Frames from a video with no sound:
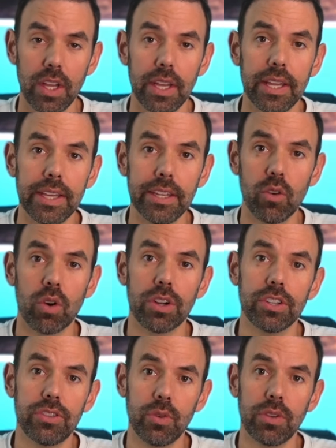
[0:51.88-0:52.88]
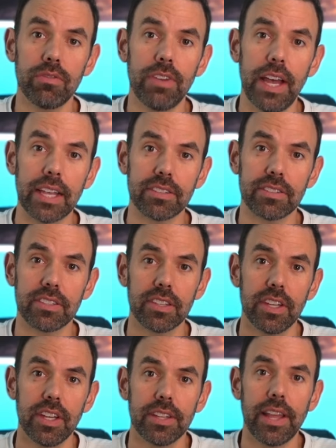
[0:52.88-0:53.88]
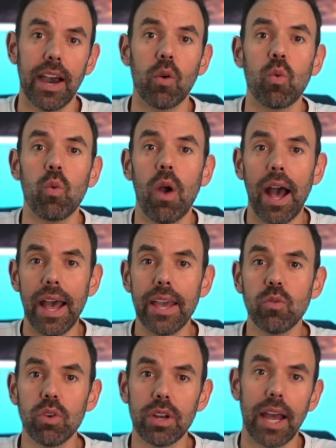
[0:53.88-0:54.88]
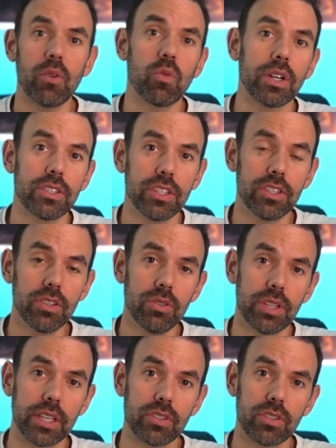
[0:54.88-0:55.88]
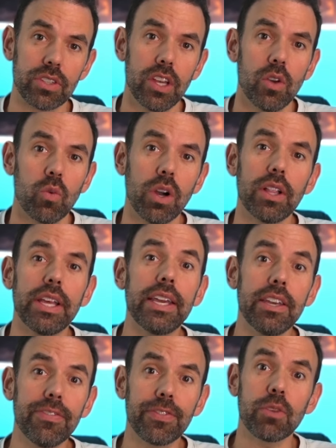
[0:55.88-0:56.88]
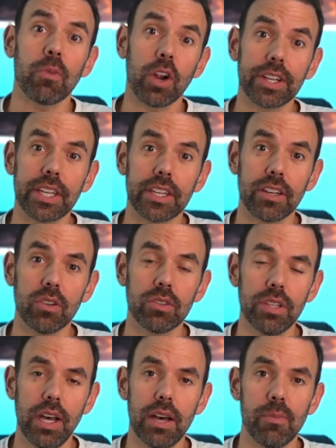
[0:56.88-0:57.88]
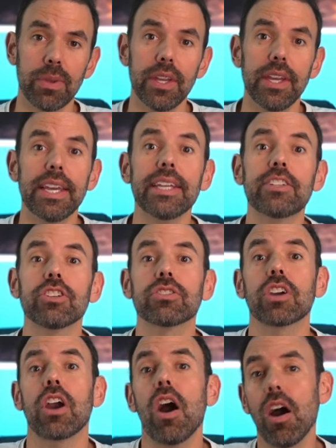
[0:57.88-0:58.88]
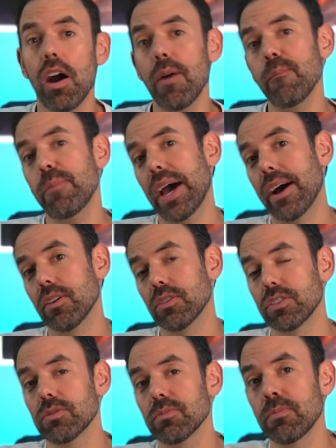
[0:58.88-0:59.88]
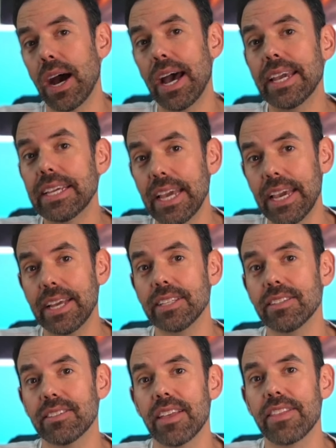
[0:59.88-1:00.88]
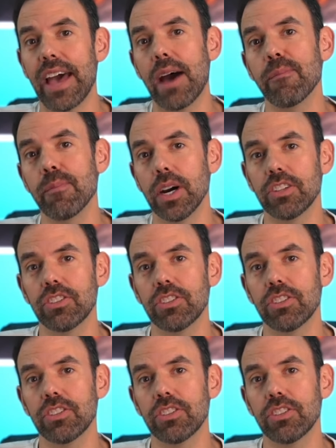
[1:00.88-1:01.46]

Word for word: in order to invest. Now, why would I want to do this? Well, if the market goes up, it just compounds my gains that much